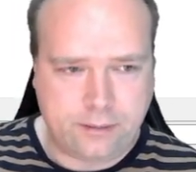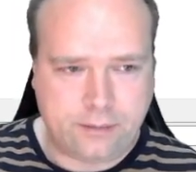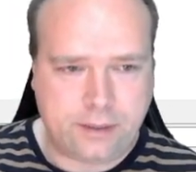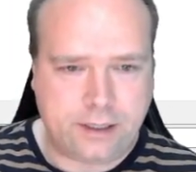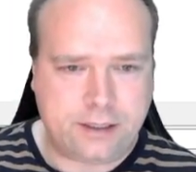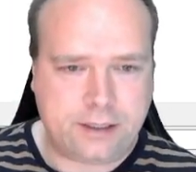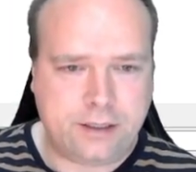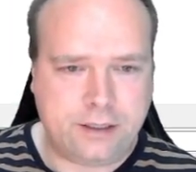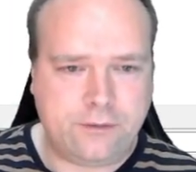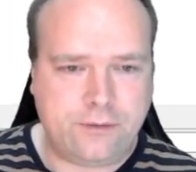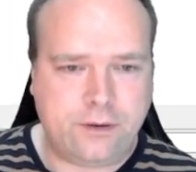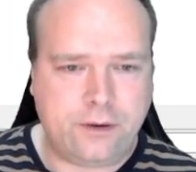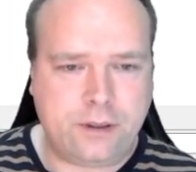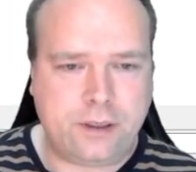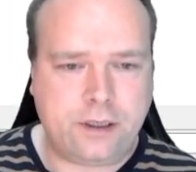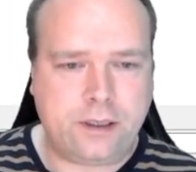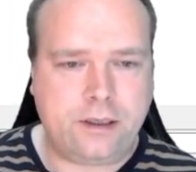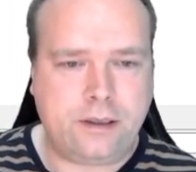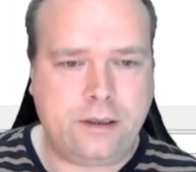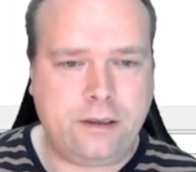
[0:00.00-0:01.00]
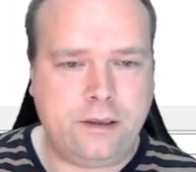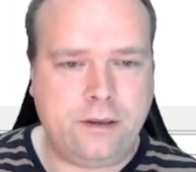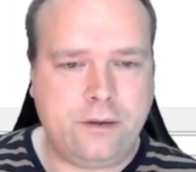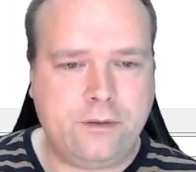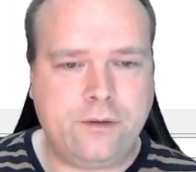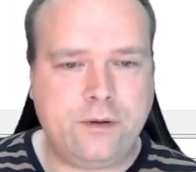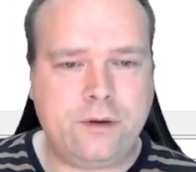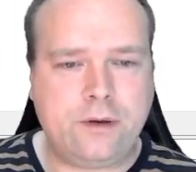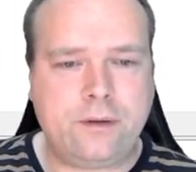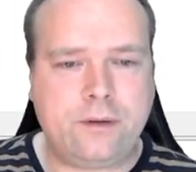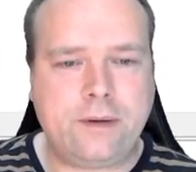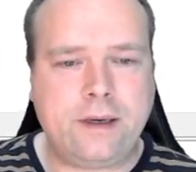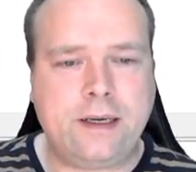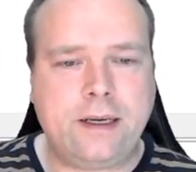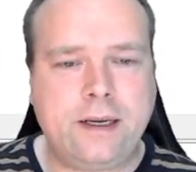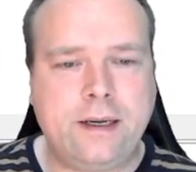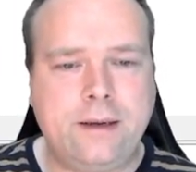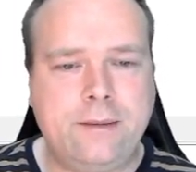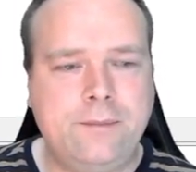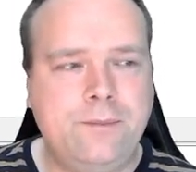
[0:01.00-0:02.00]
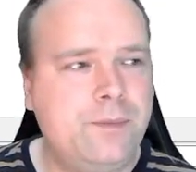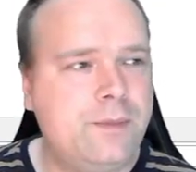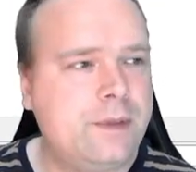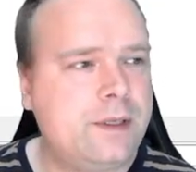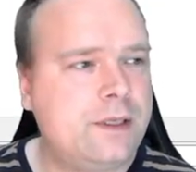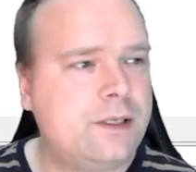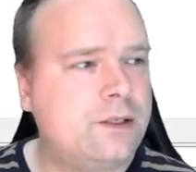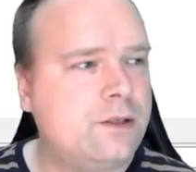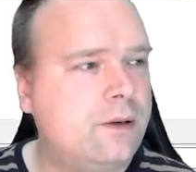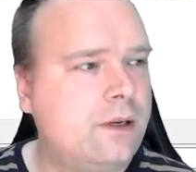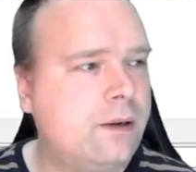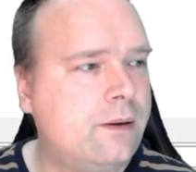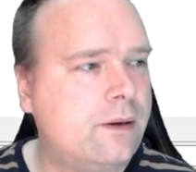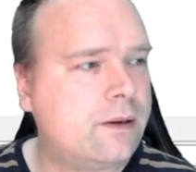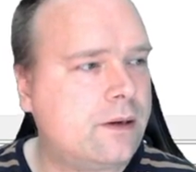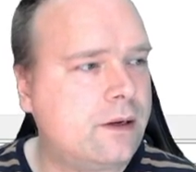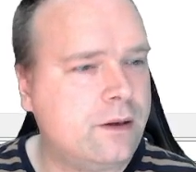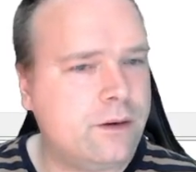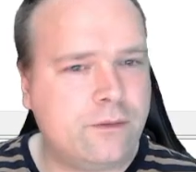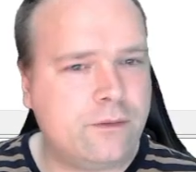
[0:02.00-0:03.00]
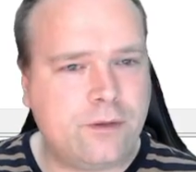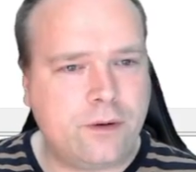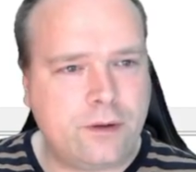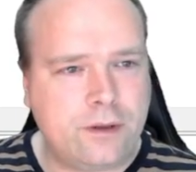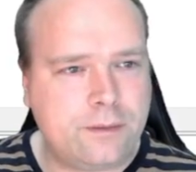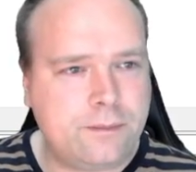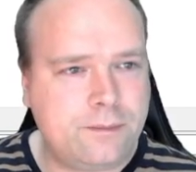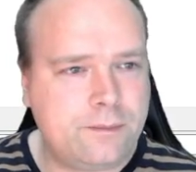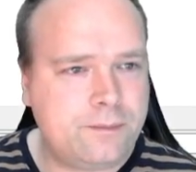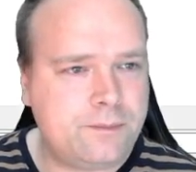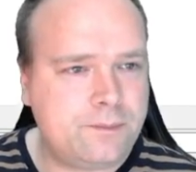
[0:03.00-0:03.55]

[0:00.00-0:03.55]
Mike's new folder right there. So now I got a new folder.